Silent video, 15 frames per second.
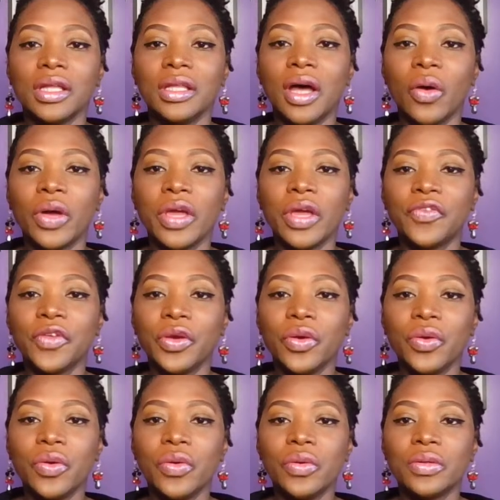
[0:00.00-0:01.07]
Now, if
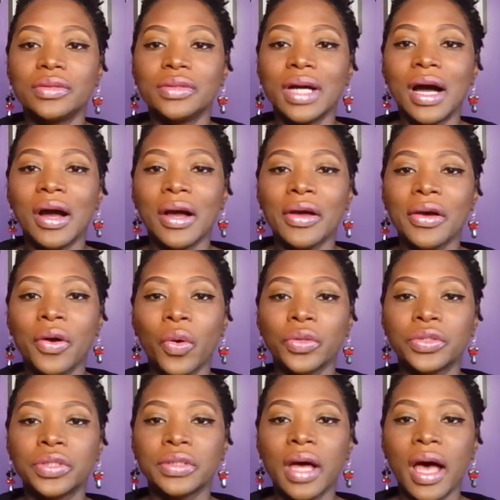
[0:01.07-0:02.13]
you
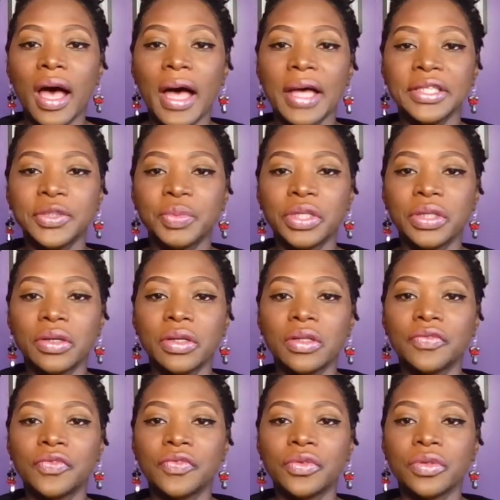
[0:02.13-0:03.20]
go to the
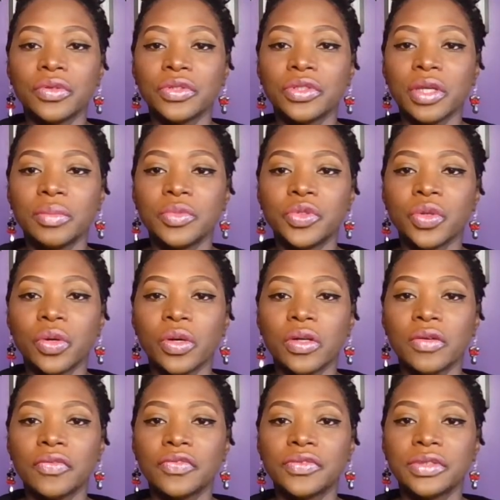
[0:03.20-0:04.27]
hospital for some
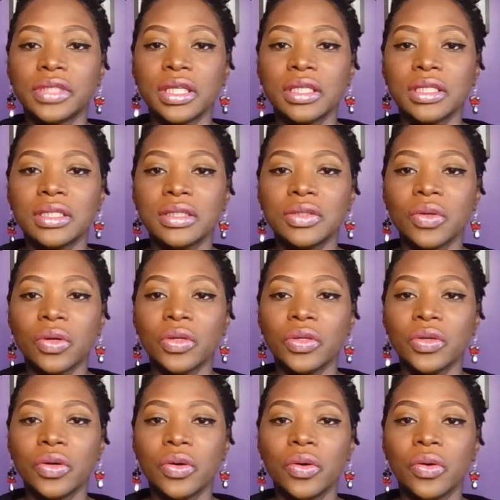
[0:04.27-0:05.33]
sort of sickness, or
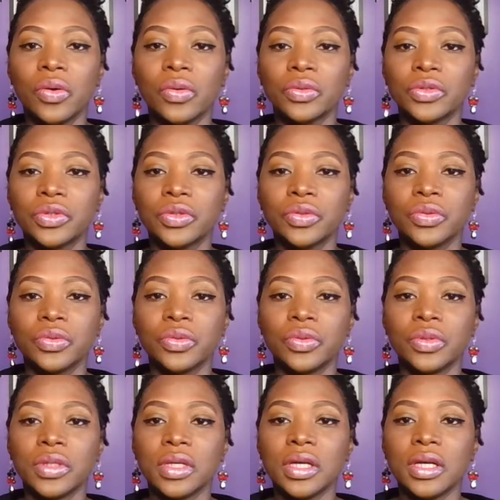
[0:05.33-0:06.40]
you go to